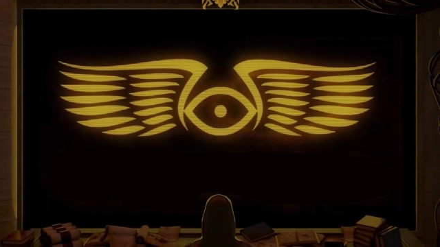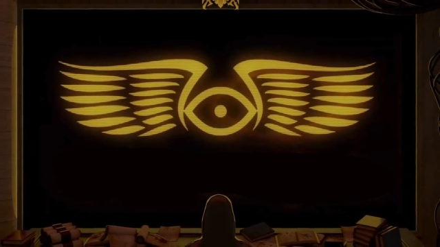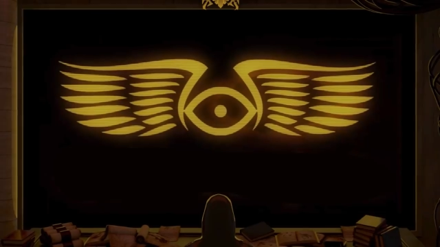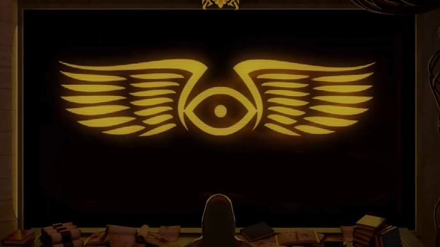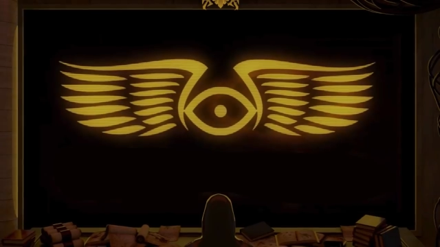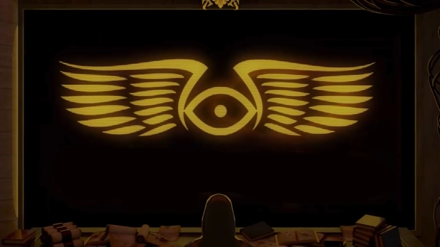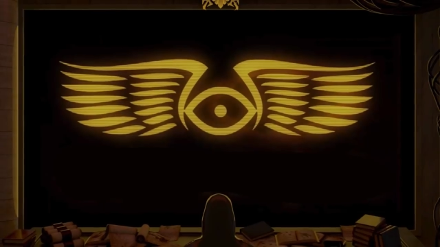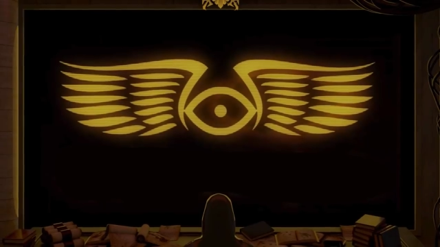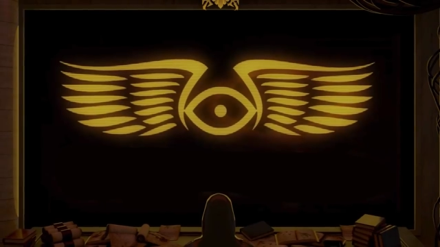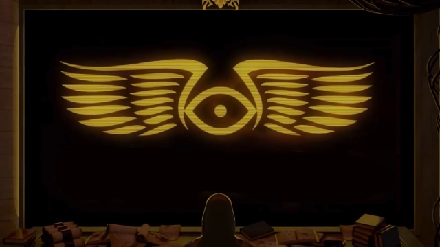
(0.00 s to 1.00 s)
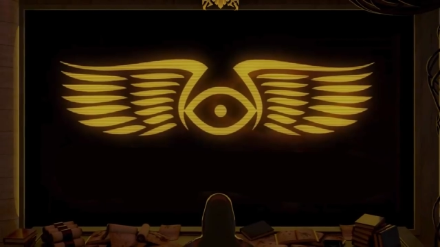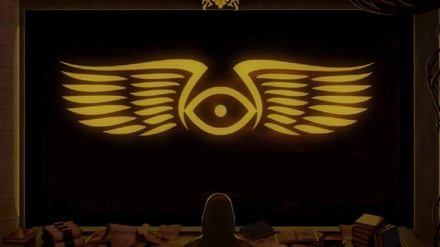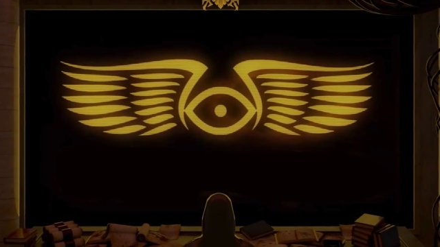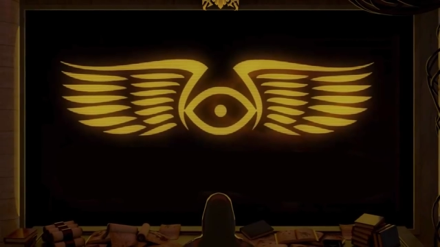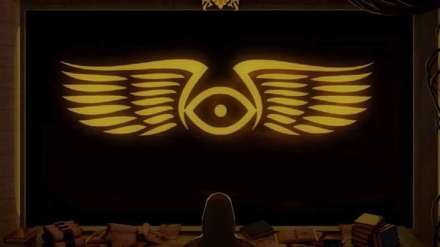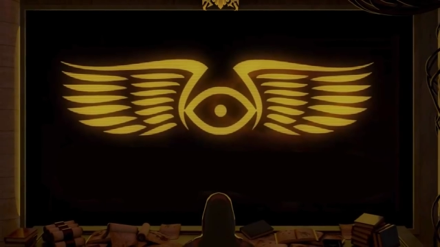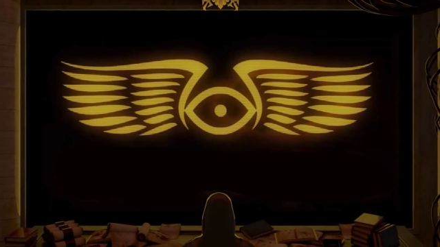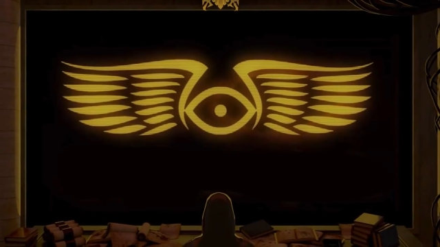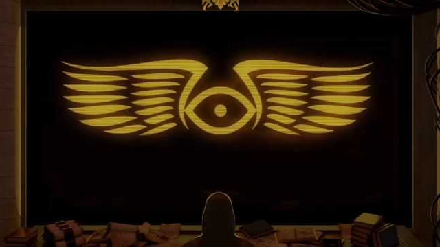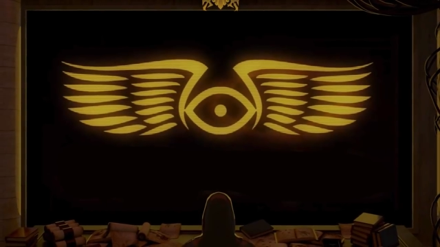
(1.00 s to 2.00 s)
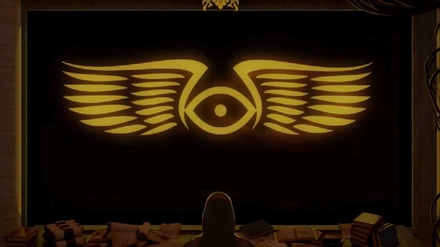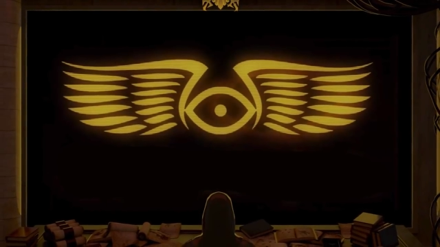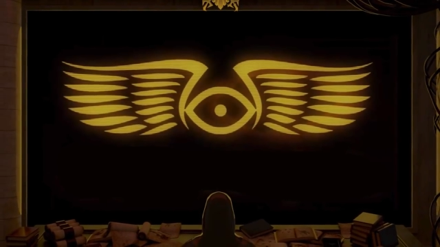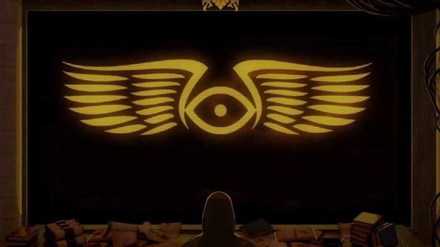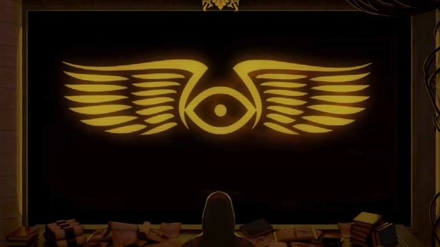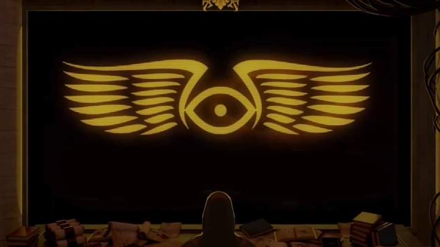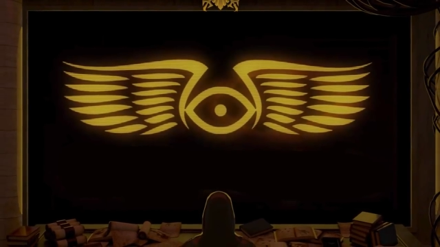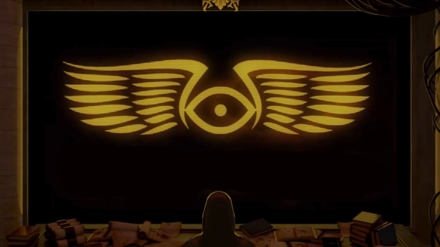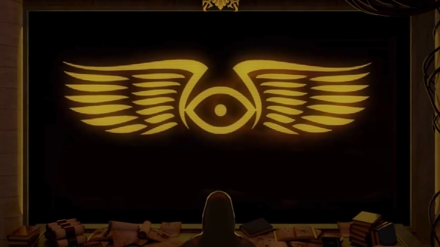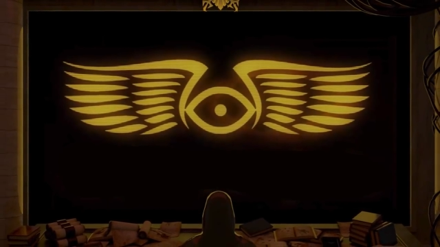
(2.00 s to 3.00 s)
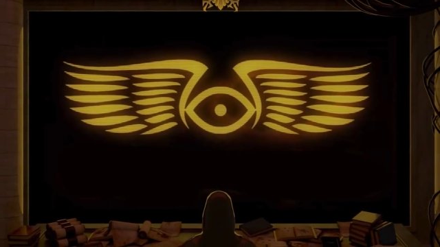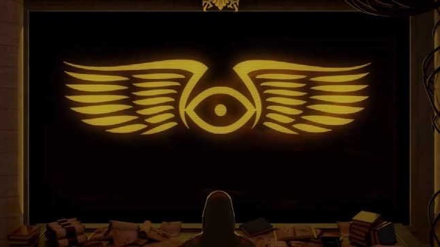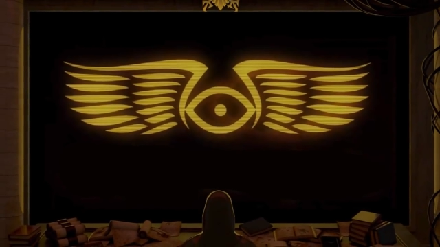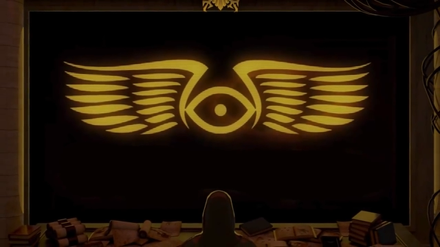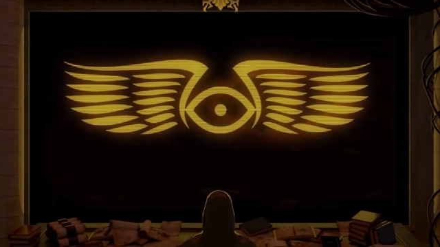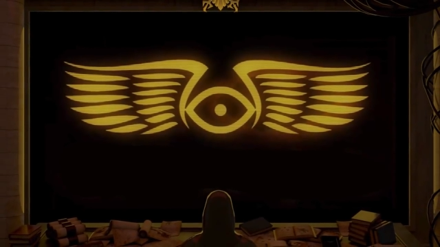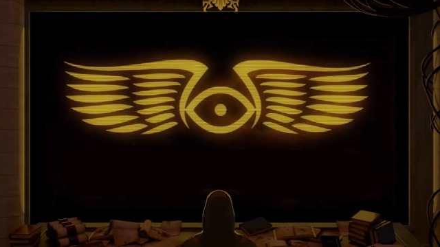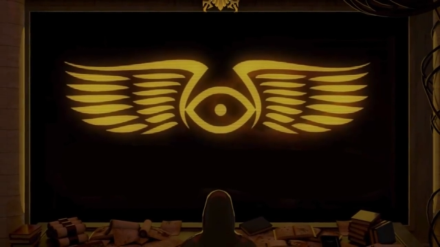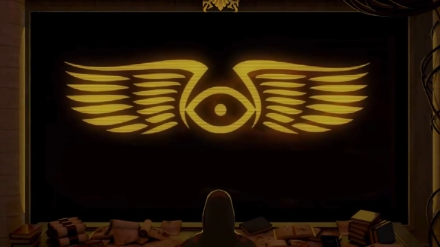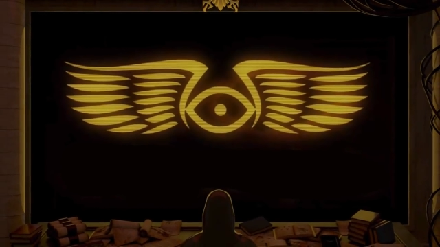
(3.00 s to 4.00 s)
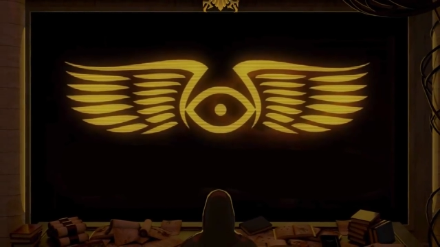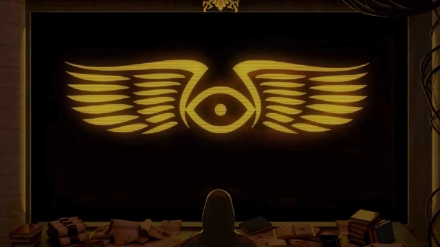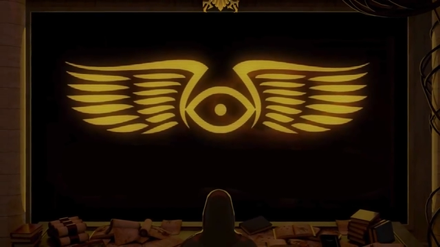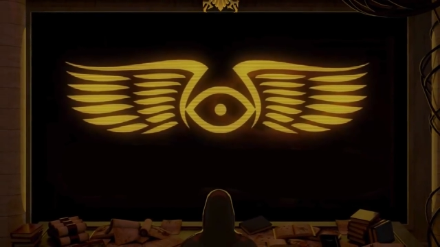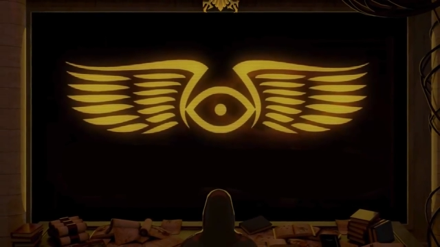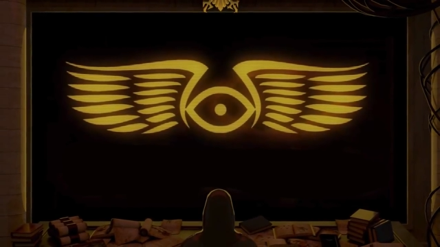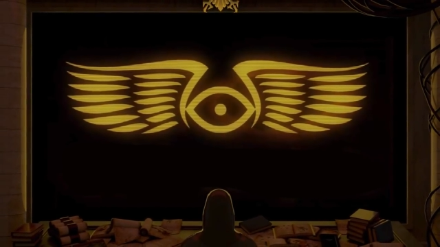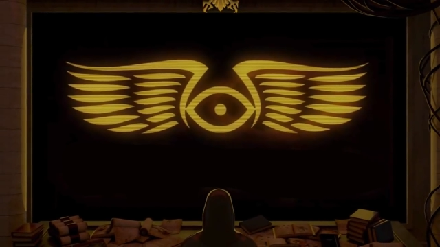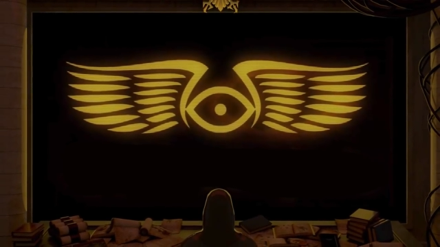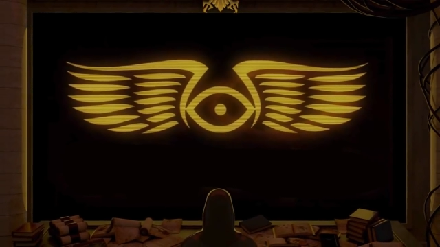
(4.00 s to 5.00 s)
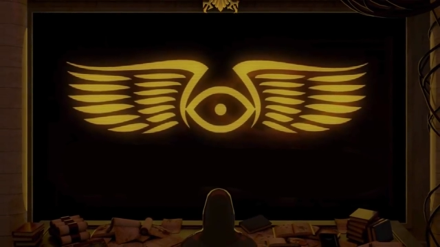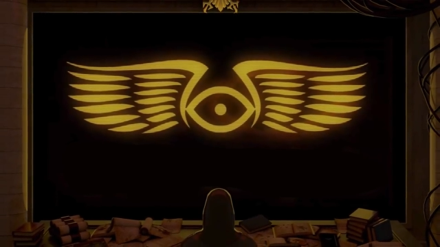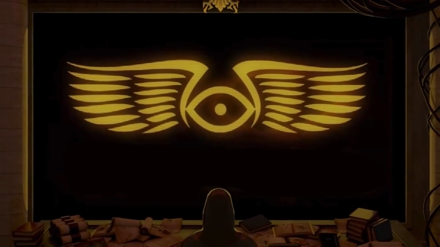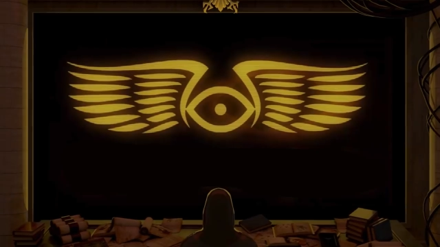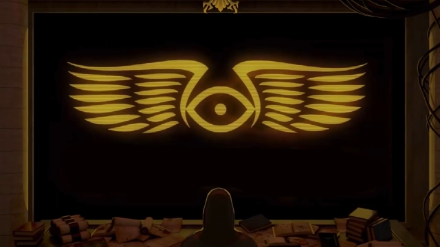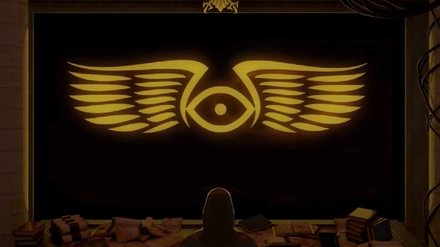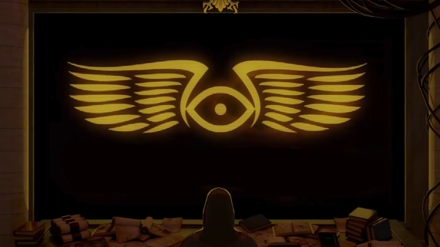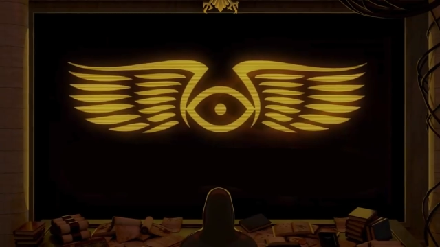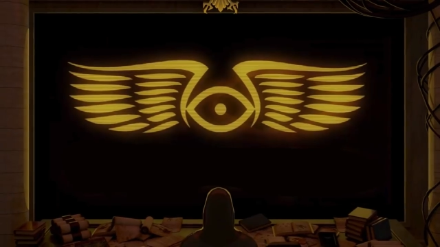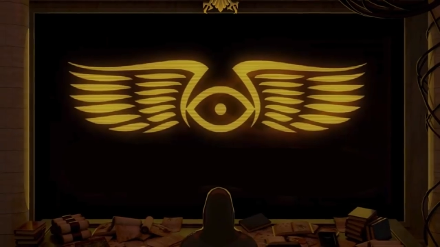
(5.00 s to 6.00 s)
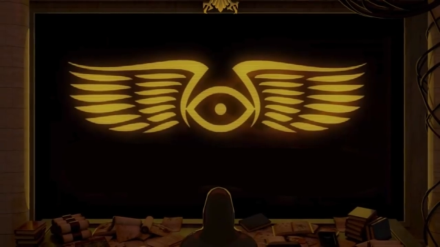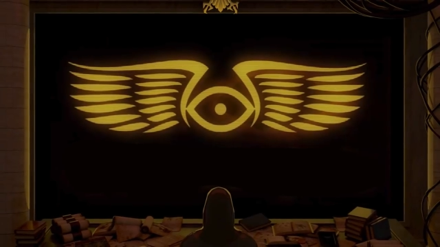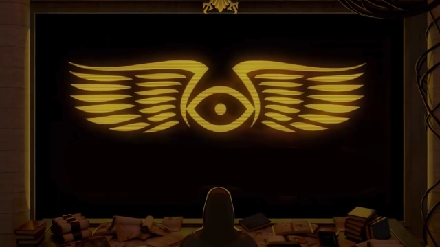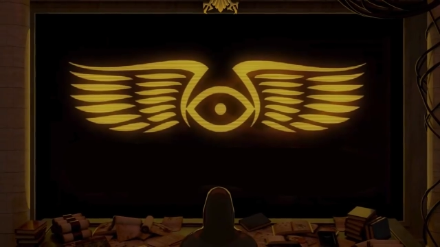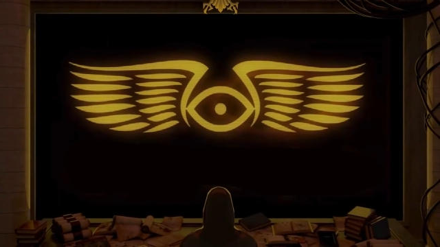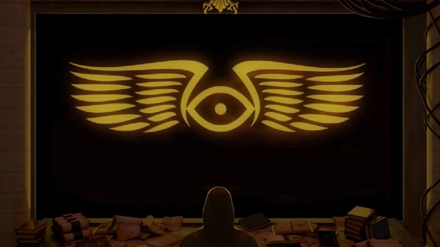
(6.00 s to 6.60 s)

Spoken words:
[unreadable: no face in view]